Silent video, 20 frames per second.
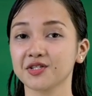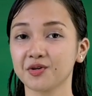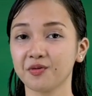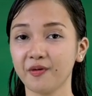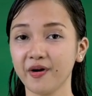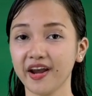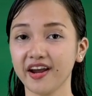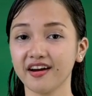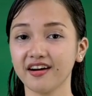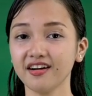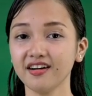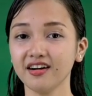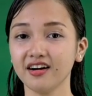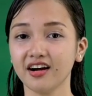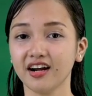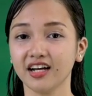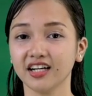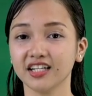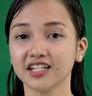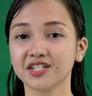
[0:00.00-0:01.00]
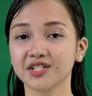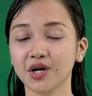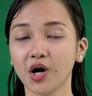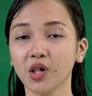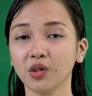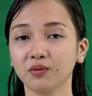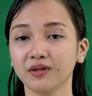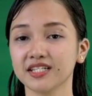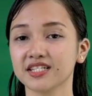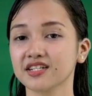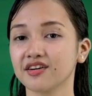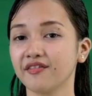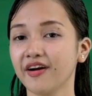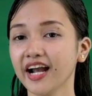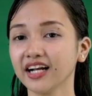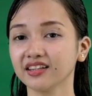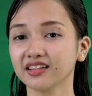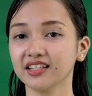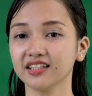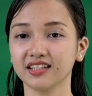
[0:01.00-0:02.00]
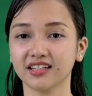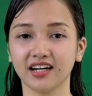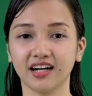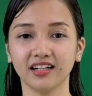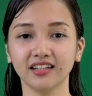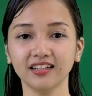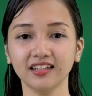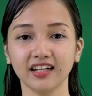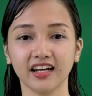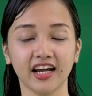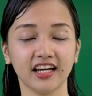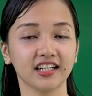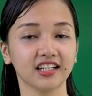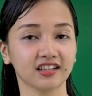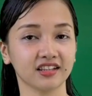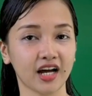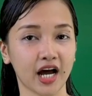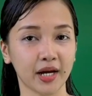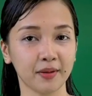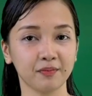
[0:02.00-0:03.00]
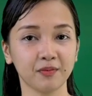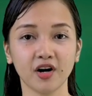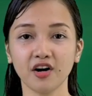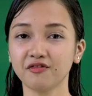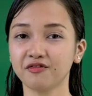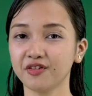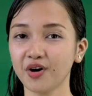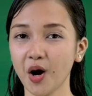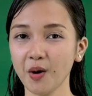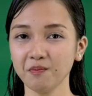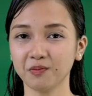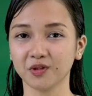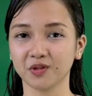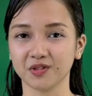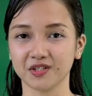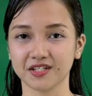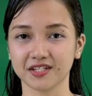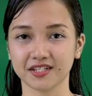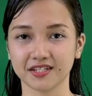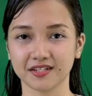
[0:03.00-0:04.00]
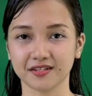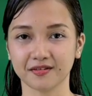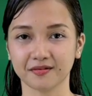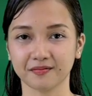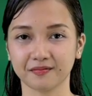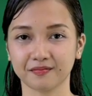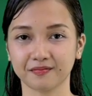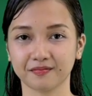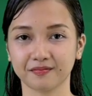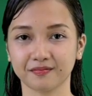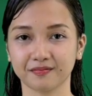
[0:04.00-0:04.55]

A square is always a rectangle and a type of rhombus.